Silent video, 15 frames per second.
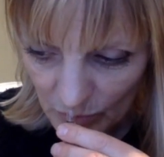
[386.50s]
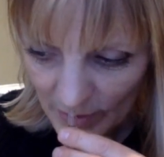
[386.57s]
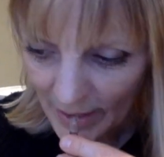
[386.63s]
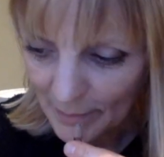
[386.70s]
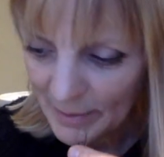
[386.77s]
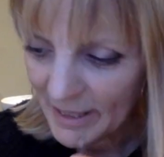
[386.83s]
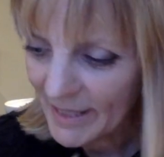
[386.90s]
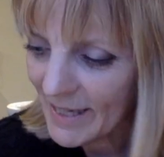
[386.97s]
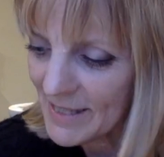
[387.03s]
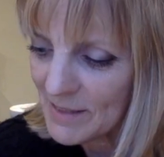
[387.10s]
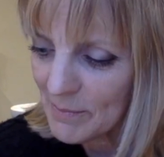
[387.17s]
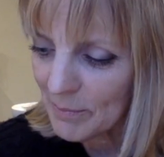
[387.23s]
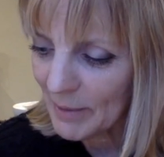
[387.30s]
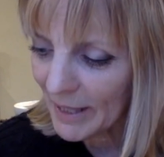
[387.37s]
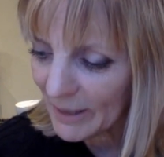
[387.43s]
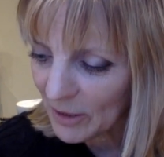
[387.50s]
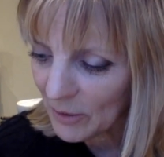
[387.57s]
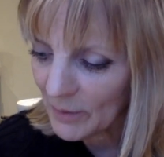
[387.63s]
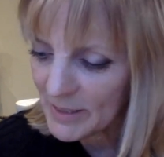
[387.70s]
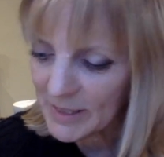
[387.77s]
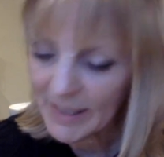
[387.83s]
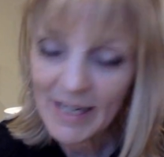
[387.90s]
I mean, it has black
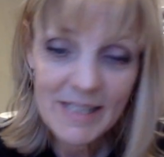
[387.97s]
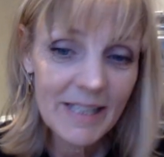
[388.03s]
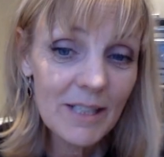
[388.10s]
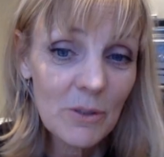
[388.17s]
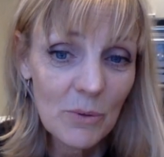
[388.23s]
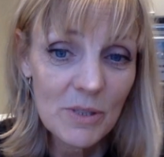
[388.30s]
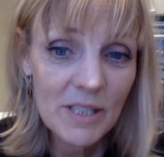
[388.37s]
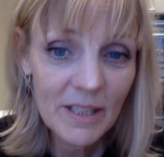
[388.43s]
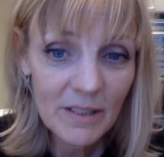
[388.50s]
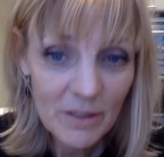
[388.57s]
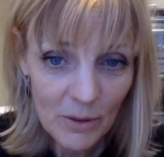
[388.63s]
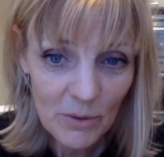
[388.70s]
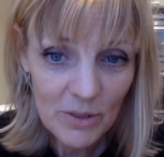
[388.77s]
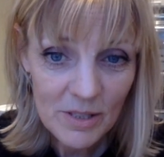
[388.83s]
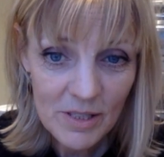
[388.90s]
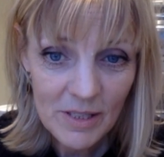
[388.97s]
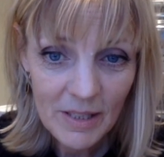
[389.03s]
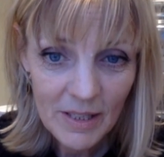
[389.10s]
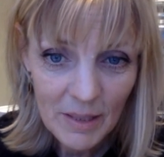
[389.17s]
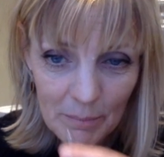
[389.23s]
currant. It has interesting notes,